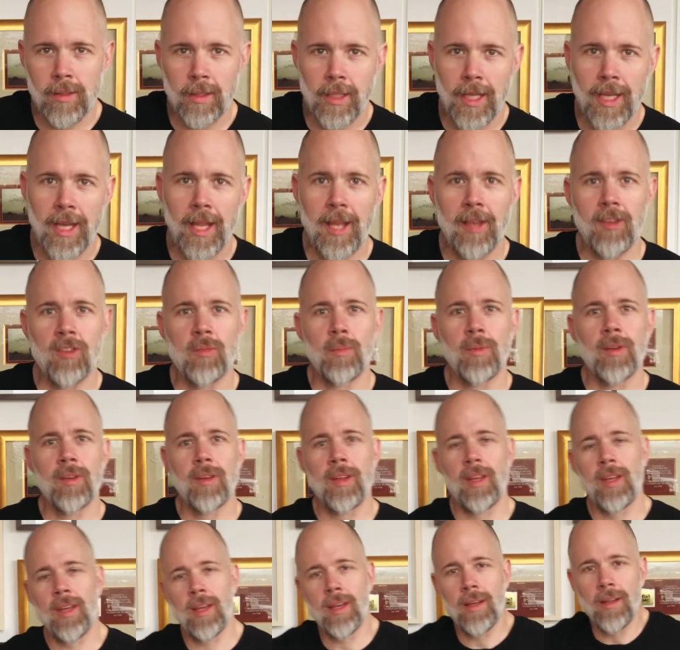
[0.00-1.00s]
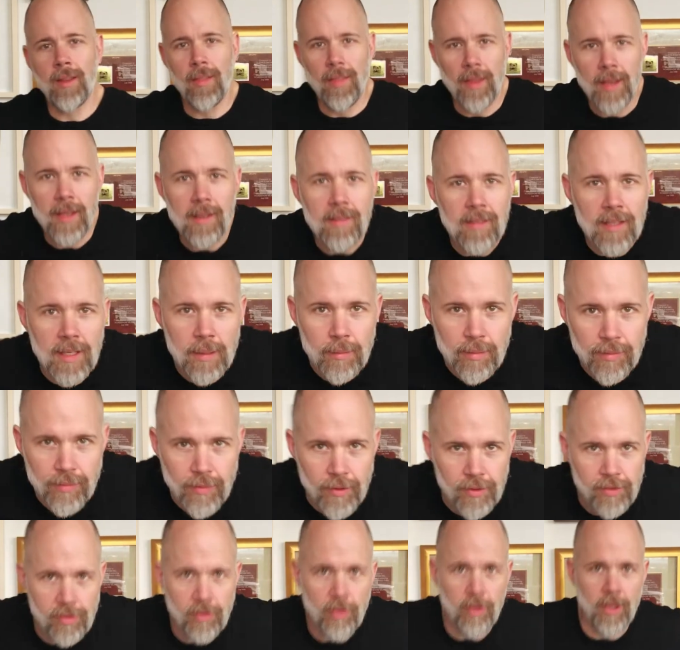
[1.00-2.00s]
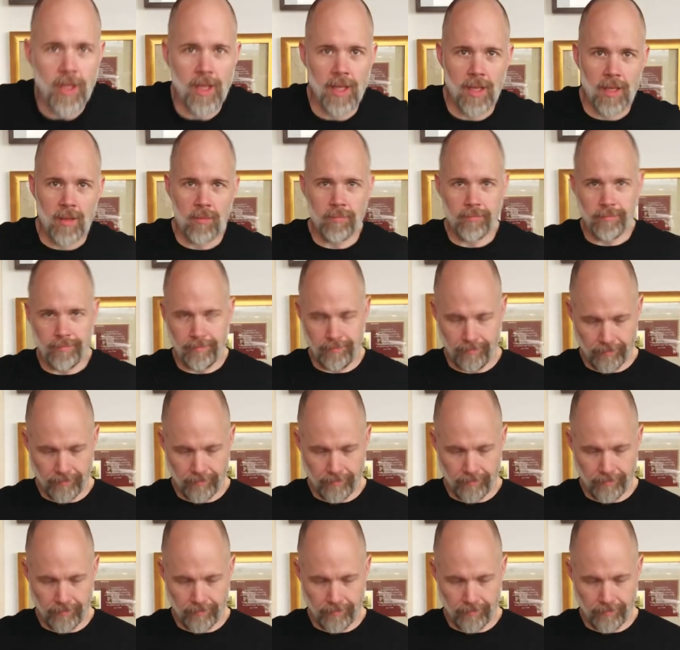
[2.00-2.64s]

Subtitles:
Glenn Esmond here. Thanks heaps for tuning in.